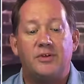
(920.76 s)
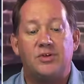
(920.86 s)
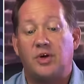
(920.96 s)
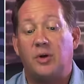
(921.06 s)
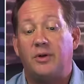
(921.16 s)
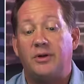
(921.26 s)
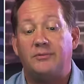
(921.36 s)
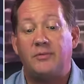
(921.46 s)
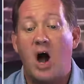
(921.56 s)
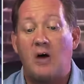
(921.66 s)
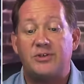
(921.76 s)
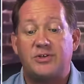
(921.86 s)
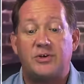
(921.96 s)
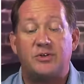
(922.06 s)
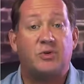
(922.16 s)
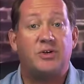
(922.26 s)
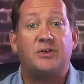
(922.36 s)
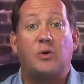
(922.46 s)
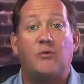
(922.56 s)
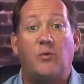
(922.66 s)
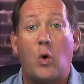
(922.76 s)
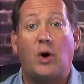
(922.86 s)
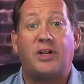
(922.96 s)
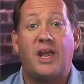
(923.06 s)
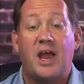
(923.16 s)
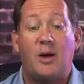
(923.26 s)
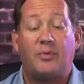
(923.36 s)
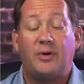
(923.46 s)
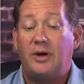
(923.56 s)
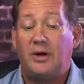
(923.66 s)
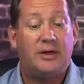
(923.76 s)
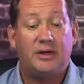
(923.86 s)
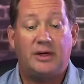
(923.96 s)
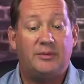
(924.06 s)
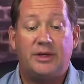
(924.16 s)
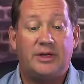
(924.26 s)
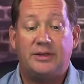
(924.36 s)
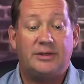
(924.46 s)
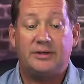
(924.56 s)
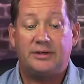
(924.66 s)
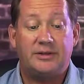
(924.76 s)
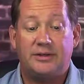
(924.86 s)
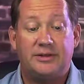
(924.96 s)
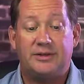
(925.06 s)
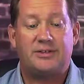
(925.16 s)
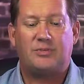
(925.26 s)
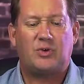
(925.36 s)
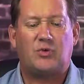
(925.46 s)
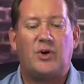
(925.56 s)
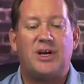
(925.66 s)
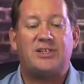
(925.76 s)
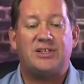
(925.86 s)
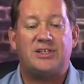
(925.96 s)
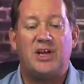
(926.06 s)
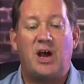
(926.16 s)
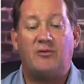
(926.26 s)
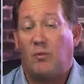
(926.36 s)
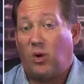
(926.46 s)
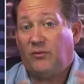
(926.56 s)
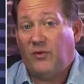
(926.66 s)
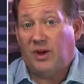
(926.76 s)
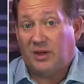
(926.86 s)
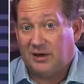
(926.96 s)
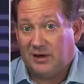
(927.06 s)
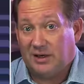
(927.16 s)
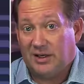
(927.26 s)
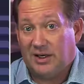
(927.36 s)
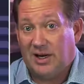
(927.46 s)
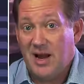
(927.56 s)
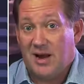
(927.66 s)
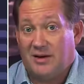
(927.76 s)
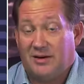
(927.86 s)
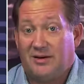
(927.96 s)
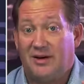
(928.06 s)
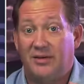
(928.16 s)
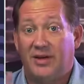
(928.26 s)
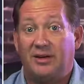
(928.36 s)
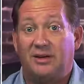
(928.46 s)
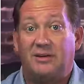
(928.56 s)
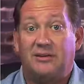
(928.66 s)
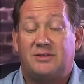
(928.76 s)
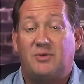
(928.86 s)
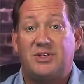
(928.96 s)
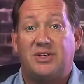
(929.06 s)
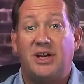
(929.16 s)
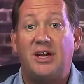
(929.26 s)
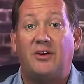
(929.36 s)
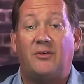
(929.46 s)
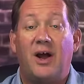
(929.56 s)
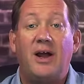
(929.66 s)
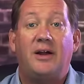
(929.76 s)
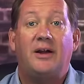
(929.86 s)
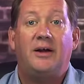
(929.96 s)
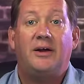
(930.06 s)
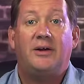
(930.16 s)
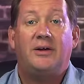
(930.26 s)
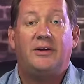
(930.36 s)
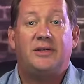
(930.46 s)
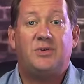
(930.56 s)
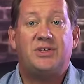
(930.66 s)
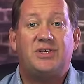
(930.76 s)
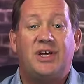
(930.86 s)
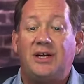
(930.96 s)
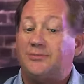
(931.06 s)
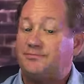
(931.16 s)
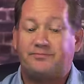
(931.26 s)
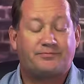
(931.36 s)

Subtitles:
German officers, prisoner of war camp. I mean, some crazy stuff. Morphine. Yeah. I mean, it's what you did, right? It's what you did.